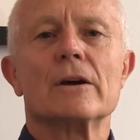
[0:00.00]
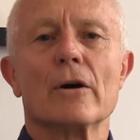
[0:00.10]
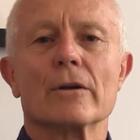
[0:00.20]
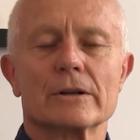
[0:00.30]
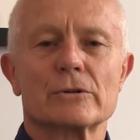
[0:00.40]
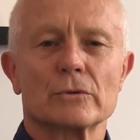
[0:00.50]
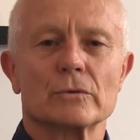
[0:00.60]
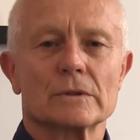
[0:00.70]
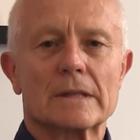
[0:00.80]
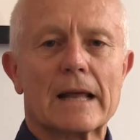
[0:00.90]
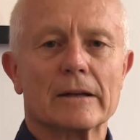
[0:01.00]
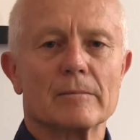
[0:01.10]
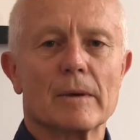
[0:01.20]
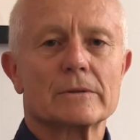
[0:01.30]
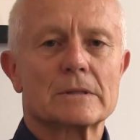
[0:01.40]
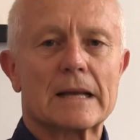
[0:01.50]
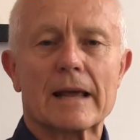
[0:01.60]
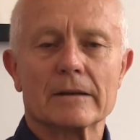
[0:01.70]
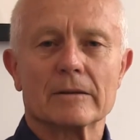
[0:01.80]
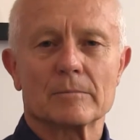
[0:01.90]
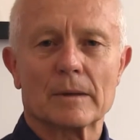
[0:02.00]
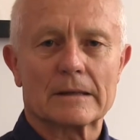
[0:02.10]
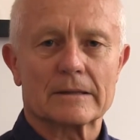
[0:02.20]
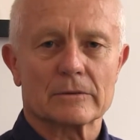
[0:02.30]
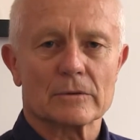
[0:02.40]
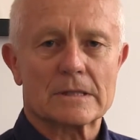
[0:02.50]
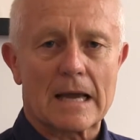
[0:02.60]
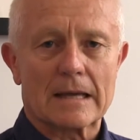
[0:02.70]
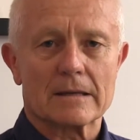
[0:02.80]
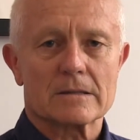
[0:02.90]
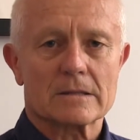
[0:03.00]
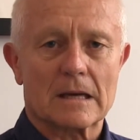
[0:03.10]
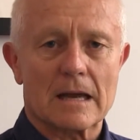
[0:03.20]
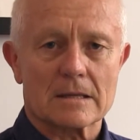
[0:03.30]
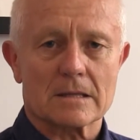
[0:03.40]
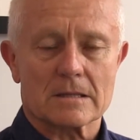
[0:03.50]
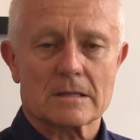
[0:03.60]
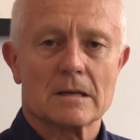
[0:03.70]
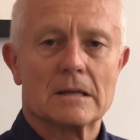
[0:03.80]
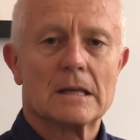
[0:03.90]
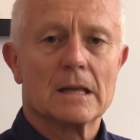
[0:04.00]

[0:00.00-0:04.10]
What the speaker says: on issues than in most standard political science classes.